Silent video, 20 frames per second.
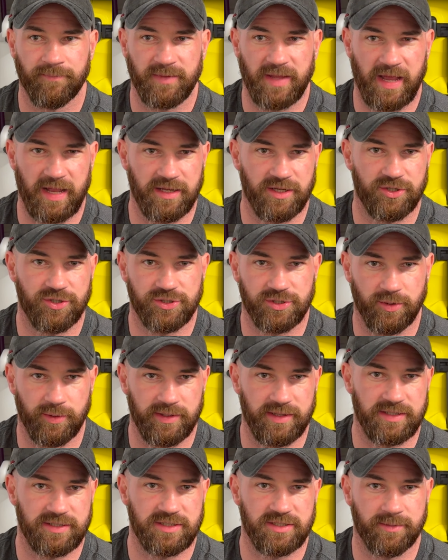and you're just
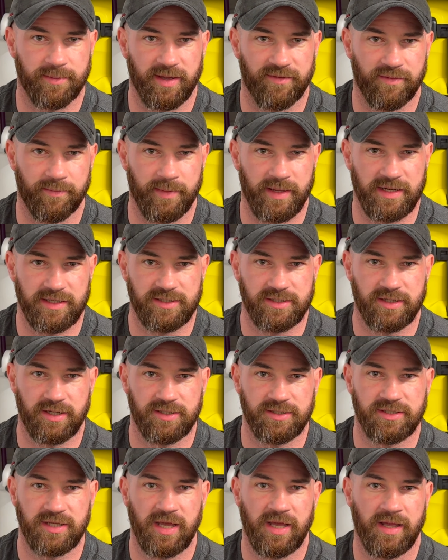doing this as a bit of a
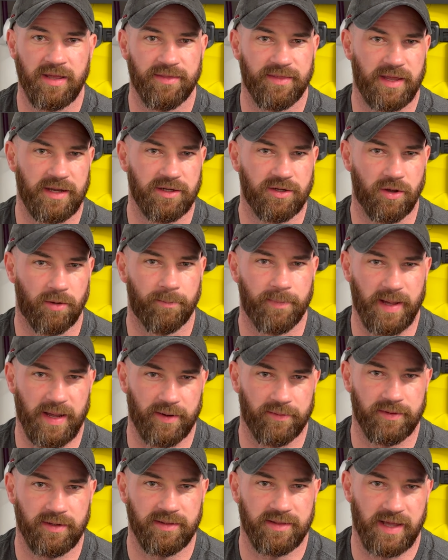maintenance, then
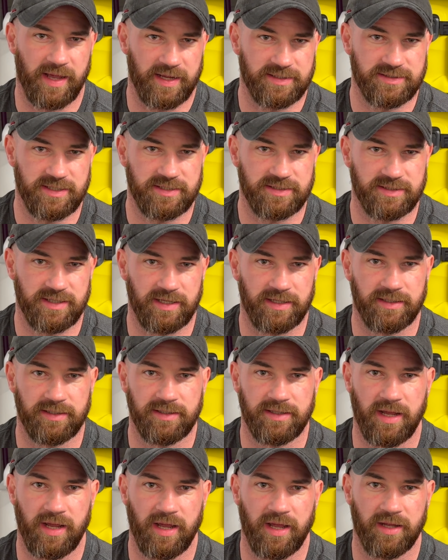compounding that
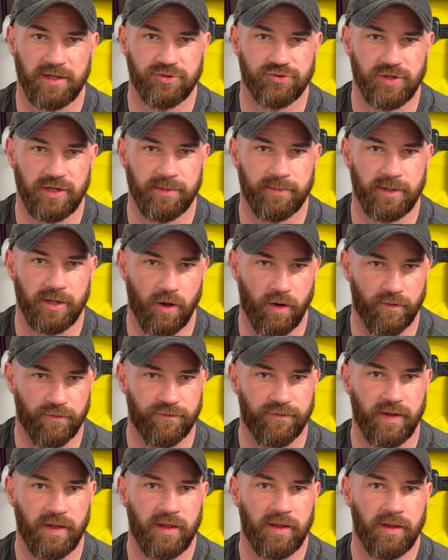existing treatment
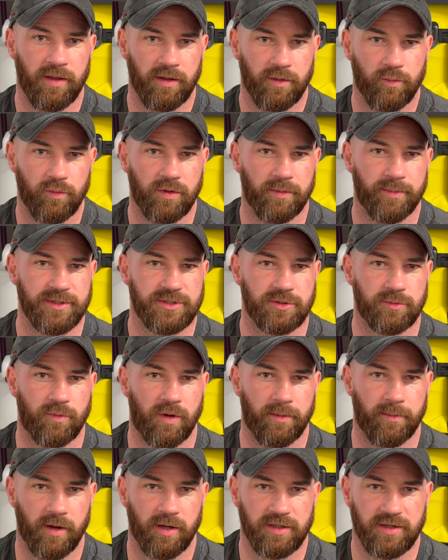off will be
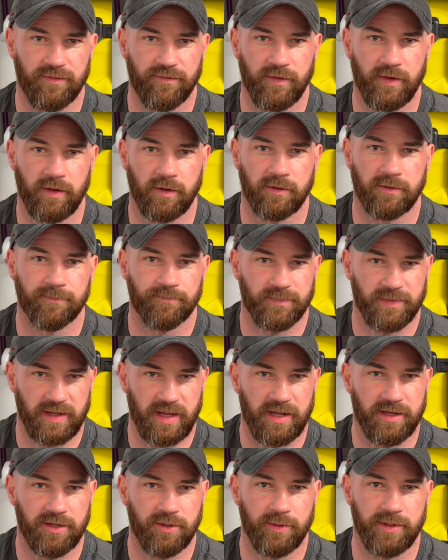somewhat more difficult,
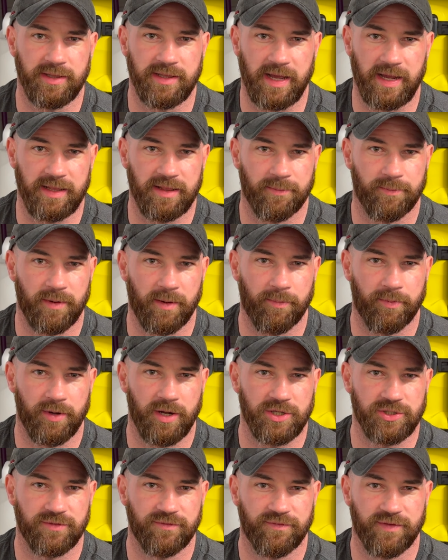and doing that in the
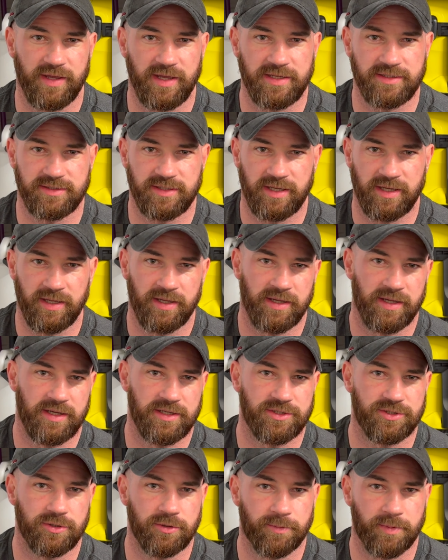preparation phase
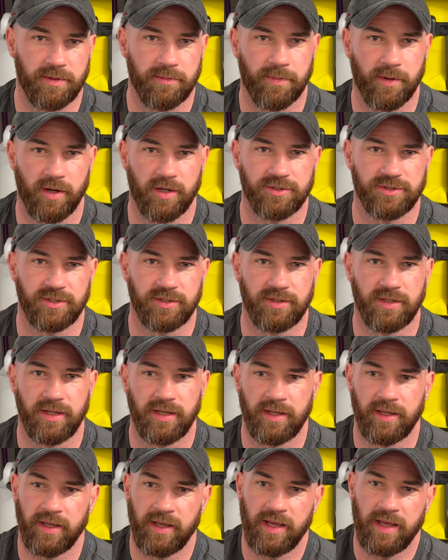is super important.
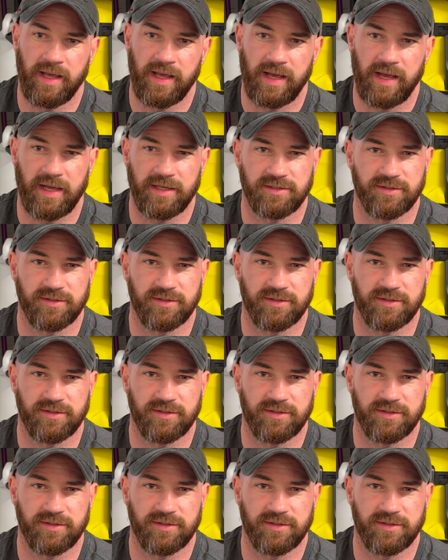As